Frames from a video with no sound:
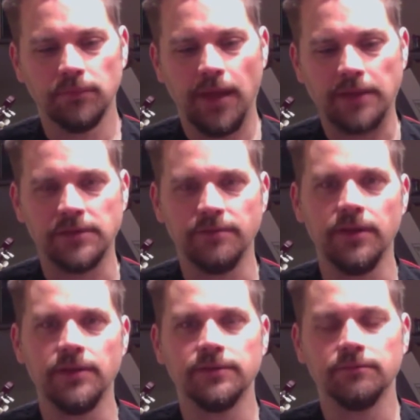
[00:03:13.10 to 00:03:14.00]

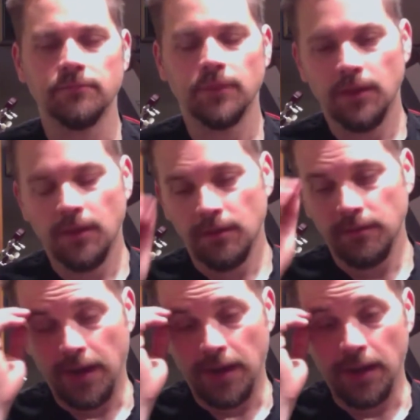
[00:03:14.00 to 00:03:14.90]
activities and
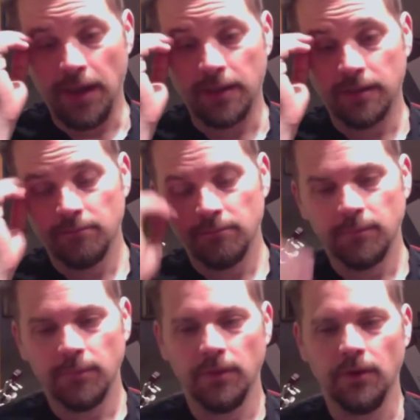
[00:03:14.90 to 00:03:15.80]
that I like,
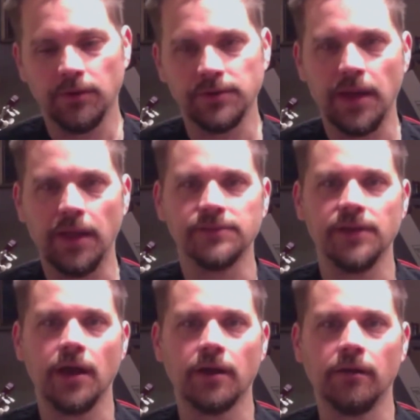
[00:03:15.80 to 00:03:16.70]
so I like
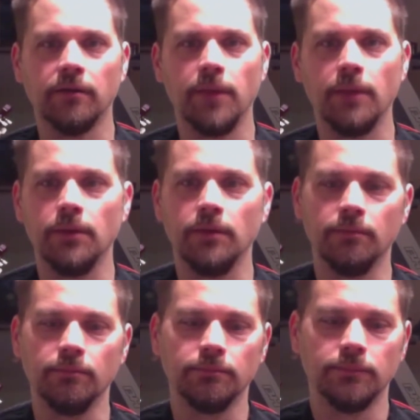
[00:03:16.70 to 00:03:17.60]
soccer and maybe
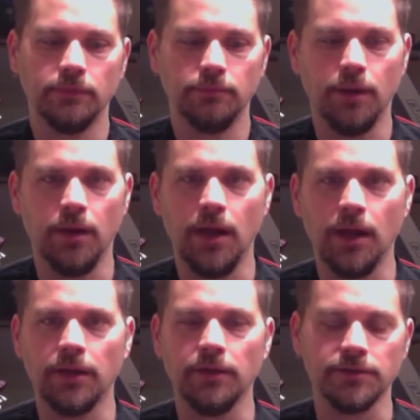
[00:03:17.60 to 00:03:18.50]
ball
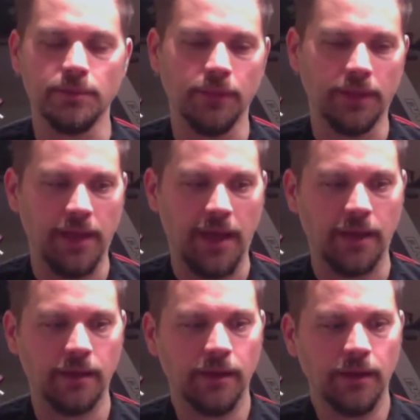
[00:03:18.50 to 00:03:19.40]
hockey or something like
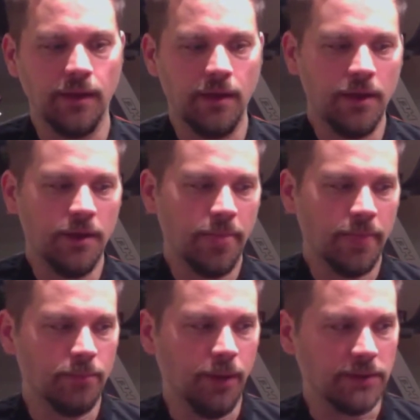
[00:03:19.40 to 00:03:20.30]
that.
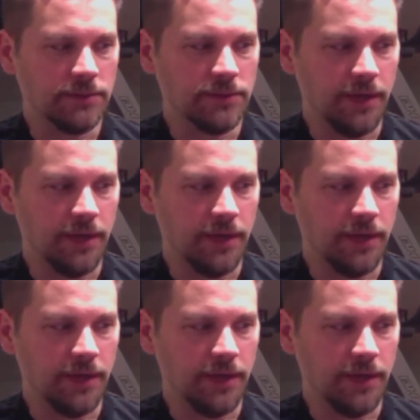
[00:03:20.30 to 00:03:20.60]
But,